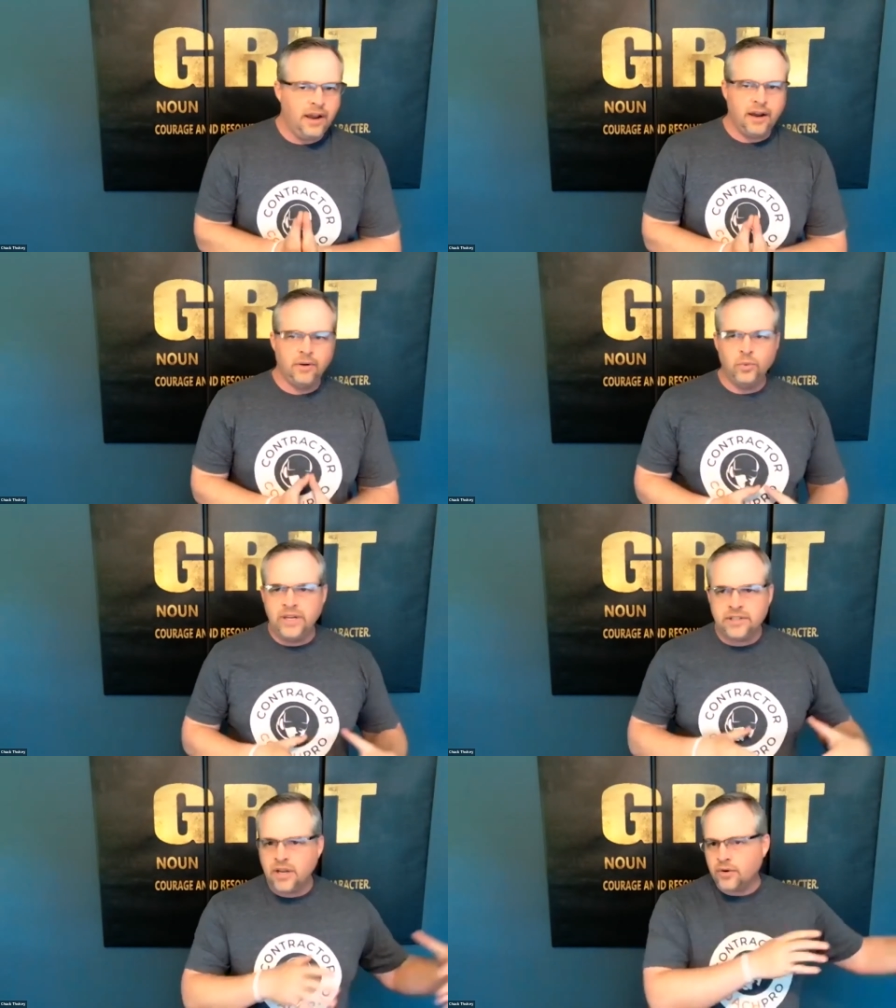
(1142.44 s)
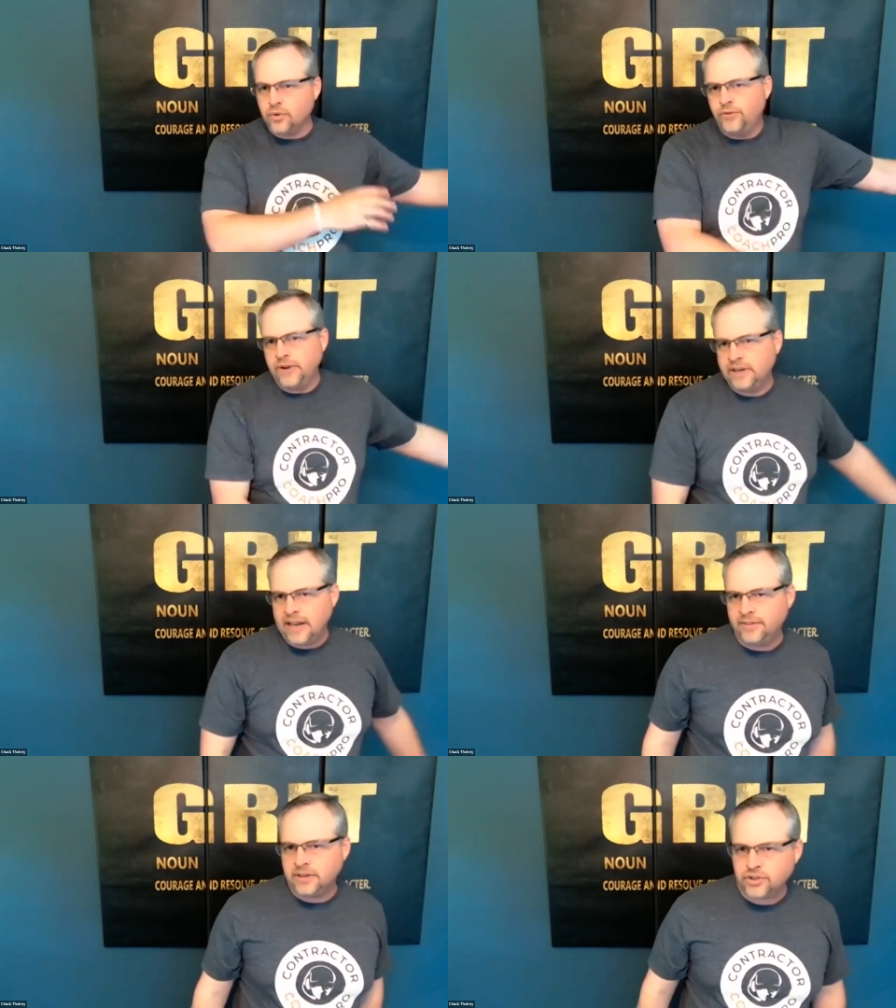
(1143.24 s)
We Suck Roofing
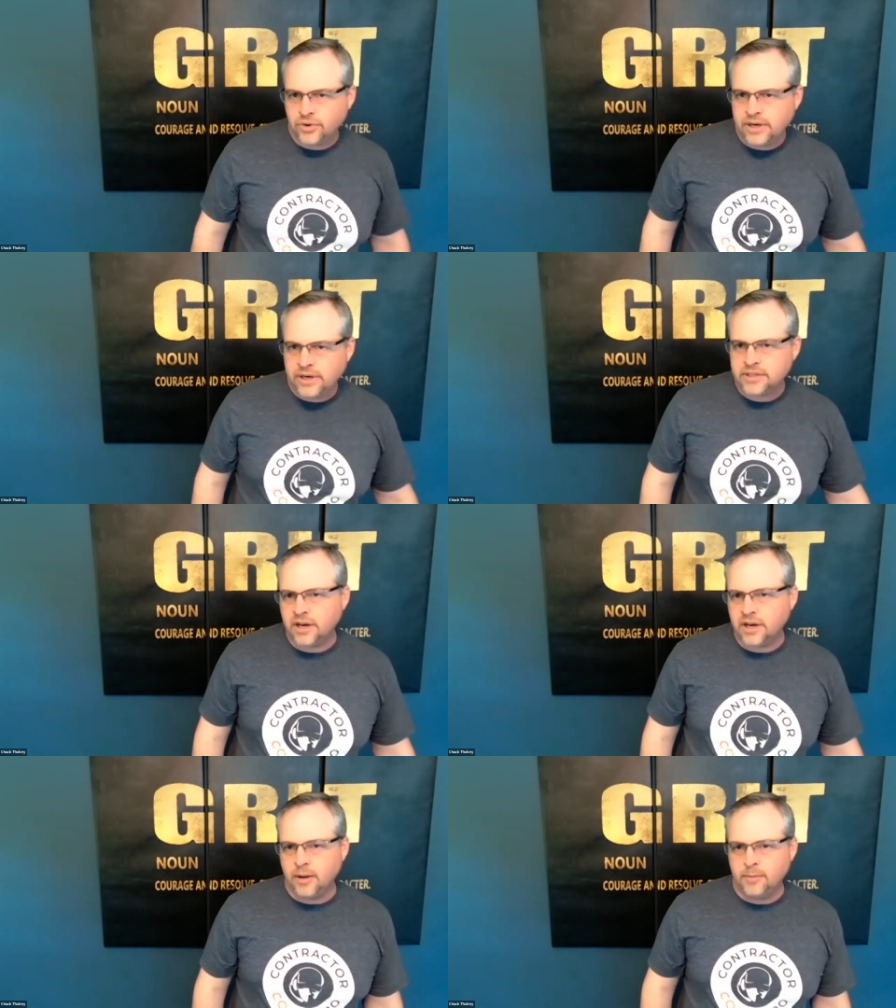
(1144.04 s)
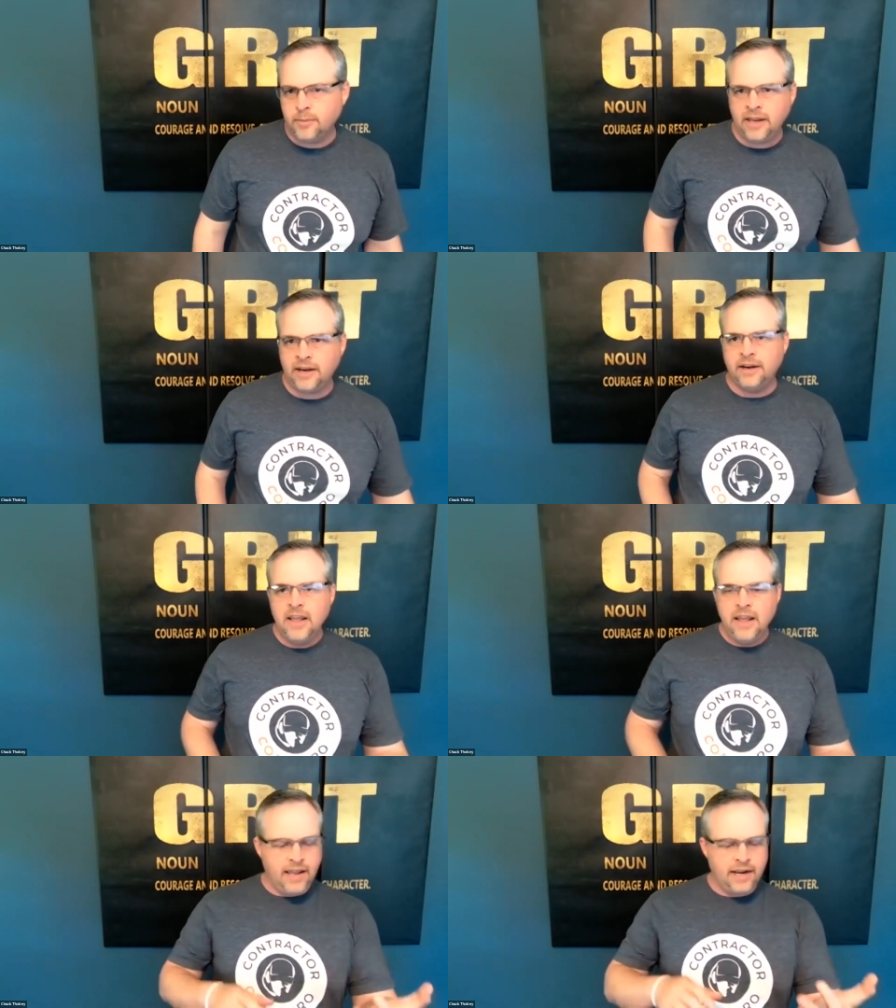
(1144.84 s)
down the street is going to come
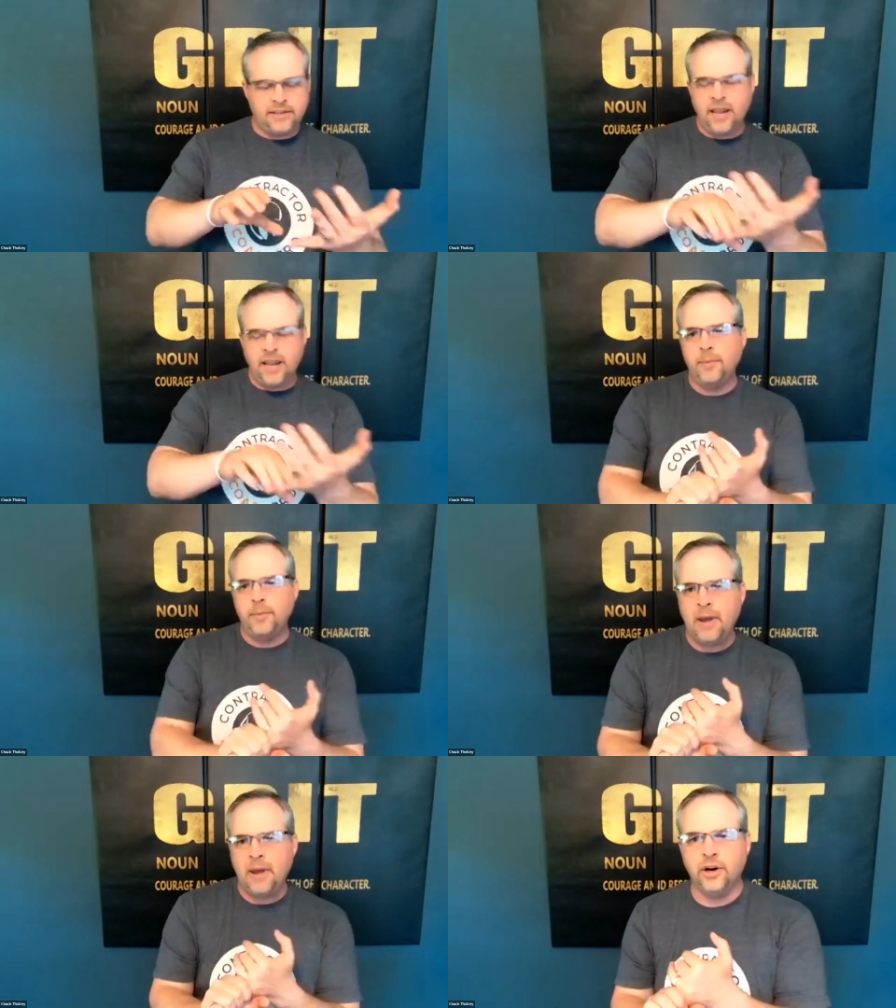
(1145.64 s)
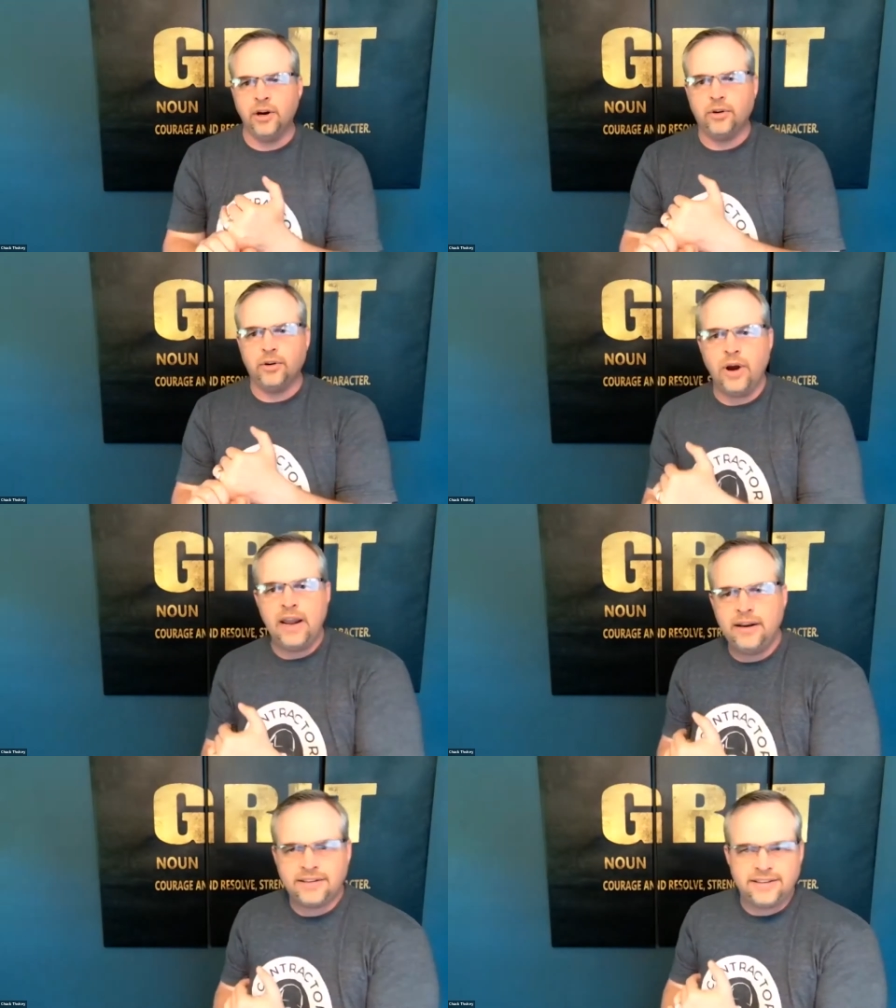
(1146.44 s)
in and tell them about their
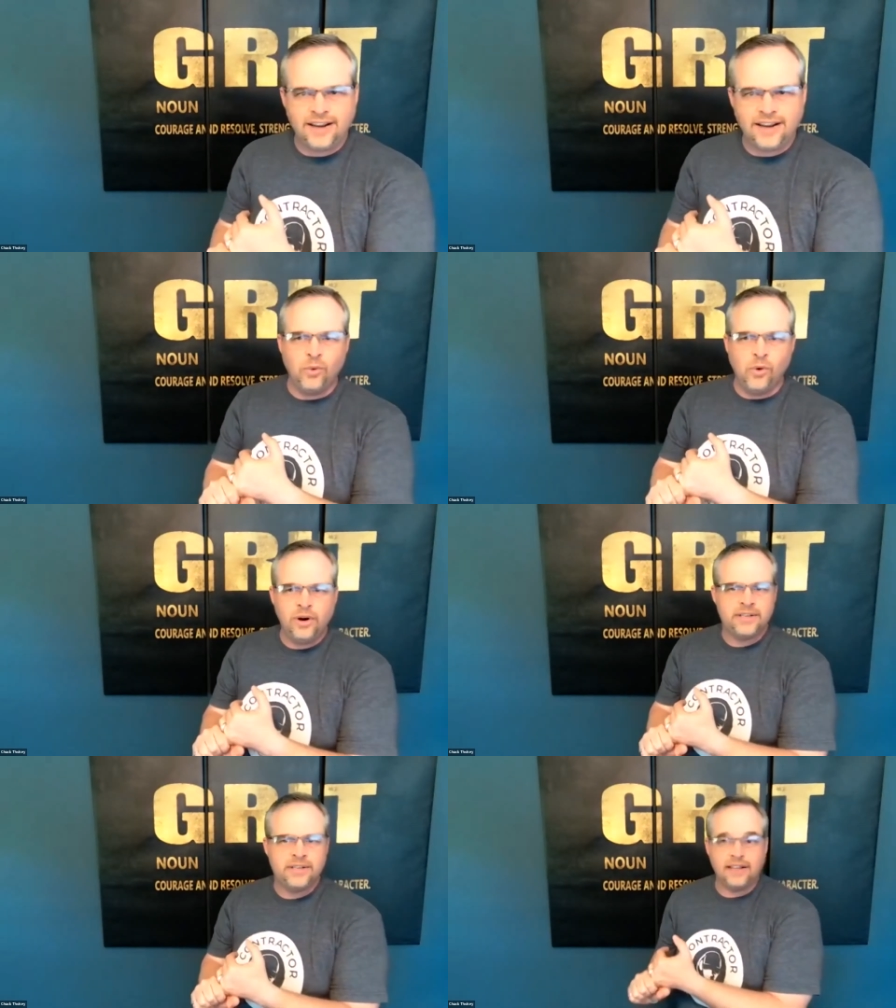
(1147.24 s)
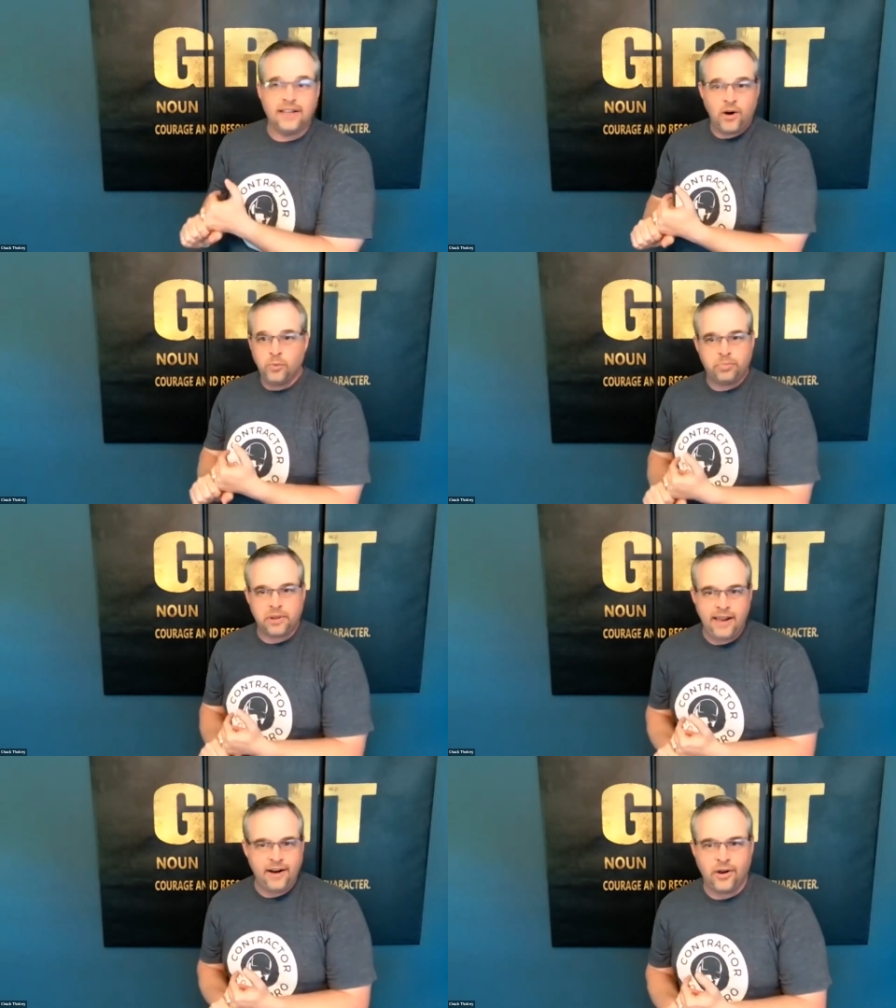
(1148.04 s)
great warranty that they
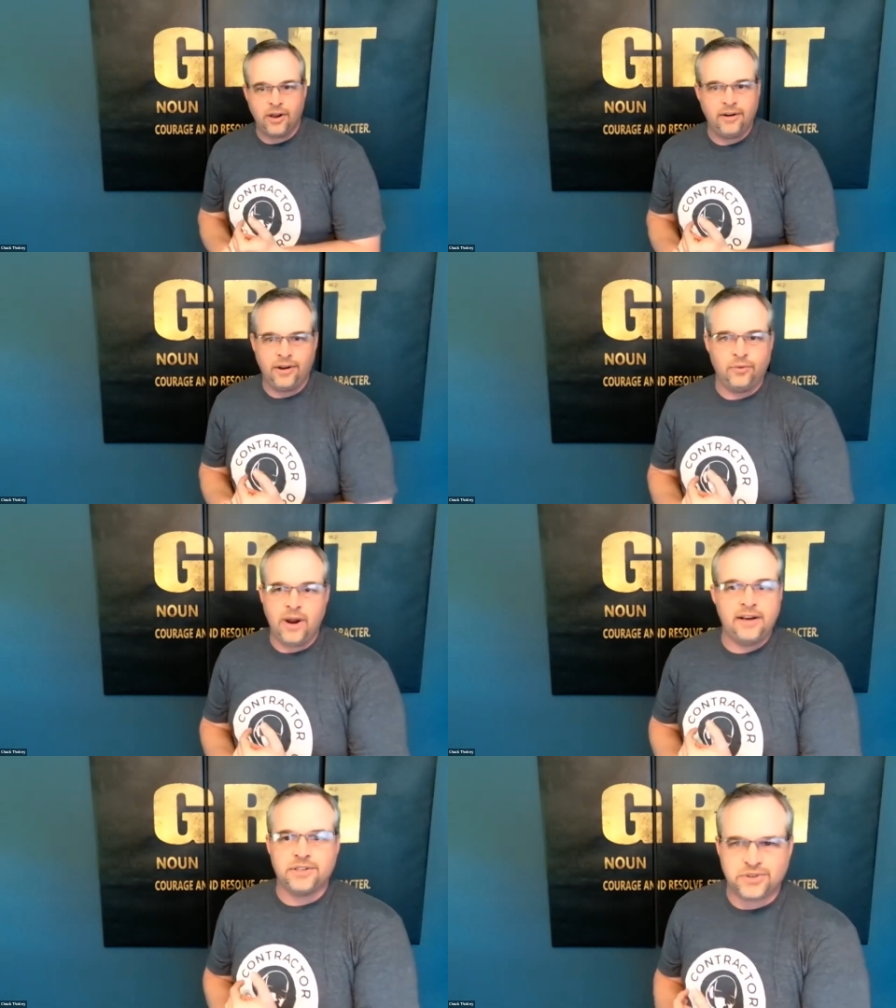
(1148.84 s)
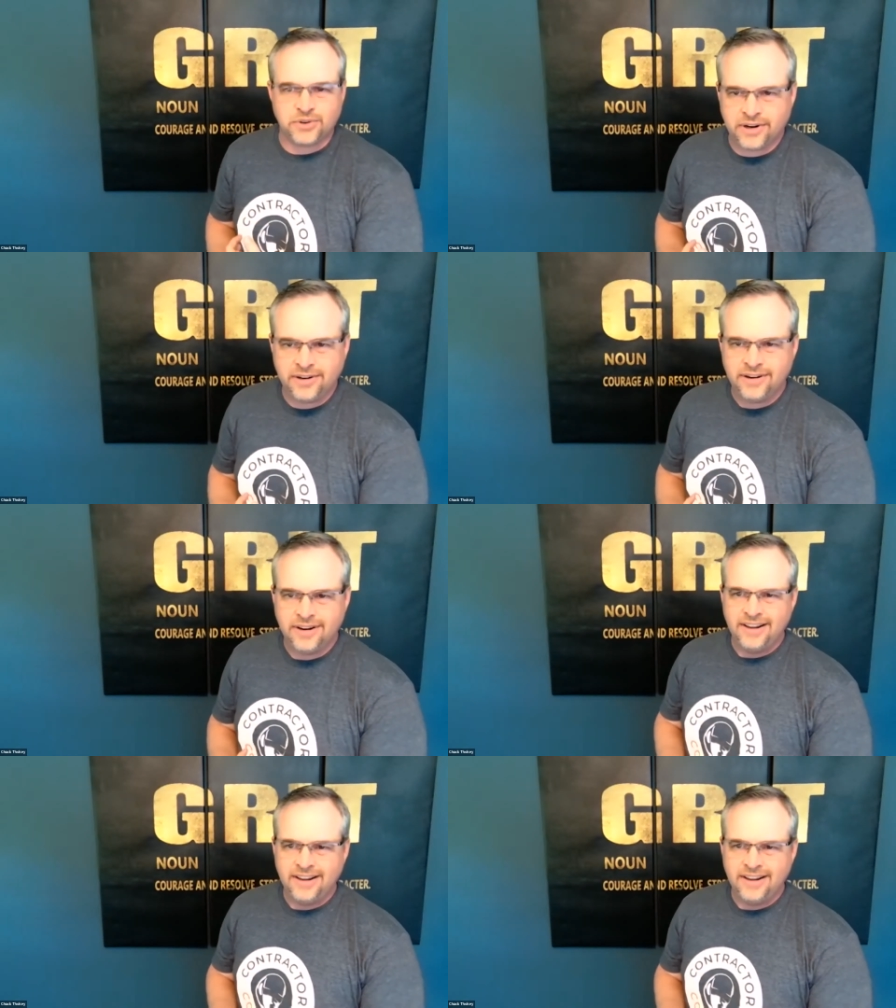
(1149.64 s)
don't plan on registering,